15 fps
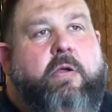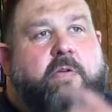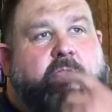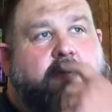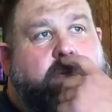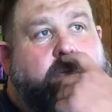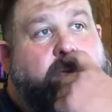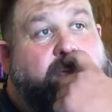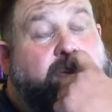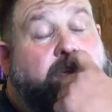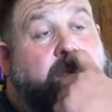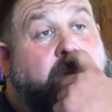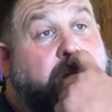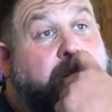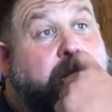from
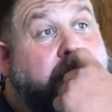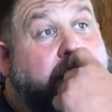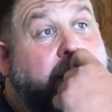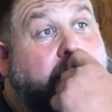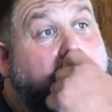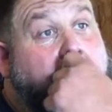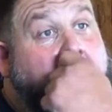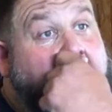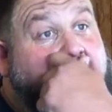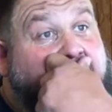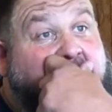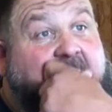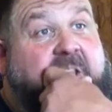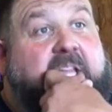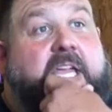where the
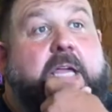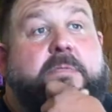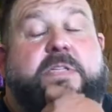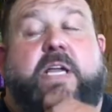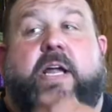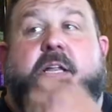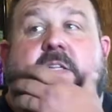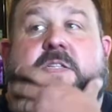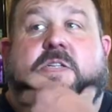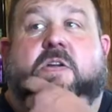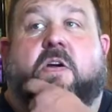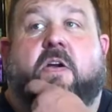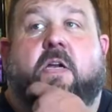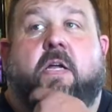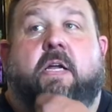Highland Games got its
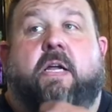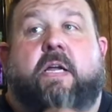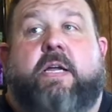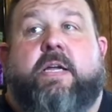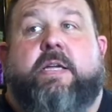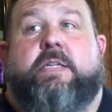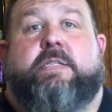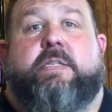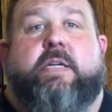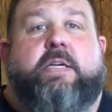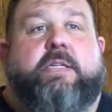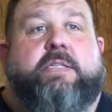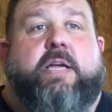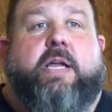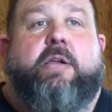start,
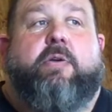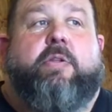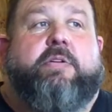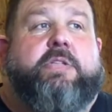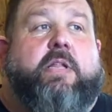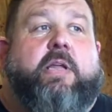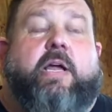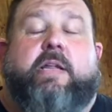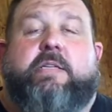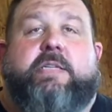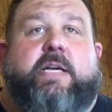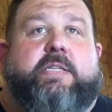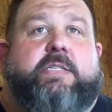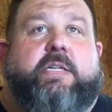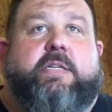is I know there's a lot of
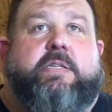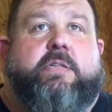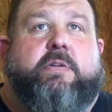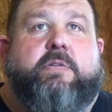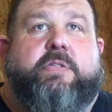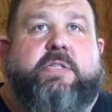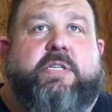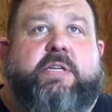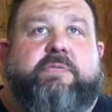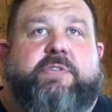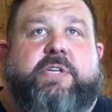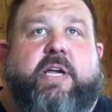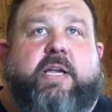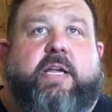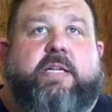testing stones. Steve
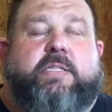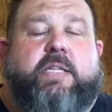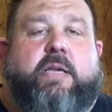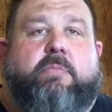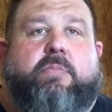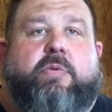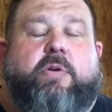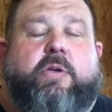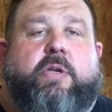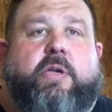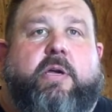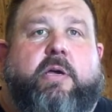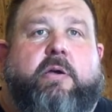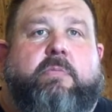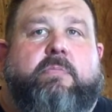Jeck has that book.
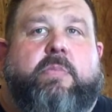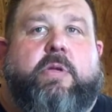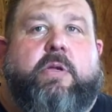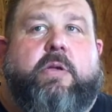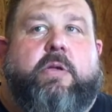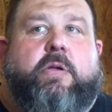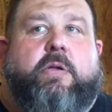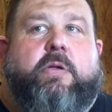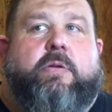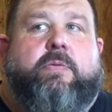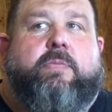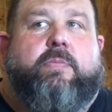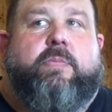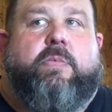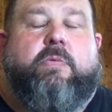
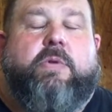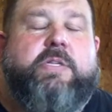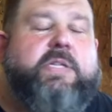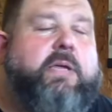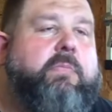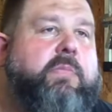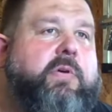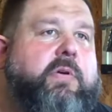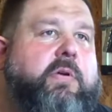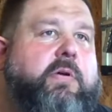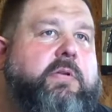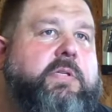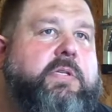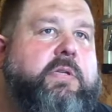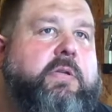What is that book called?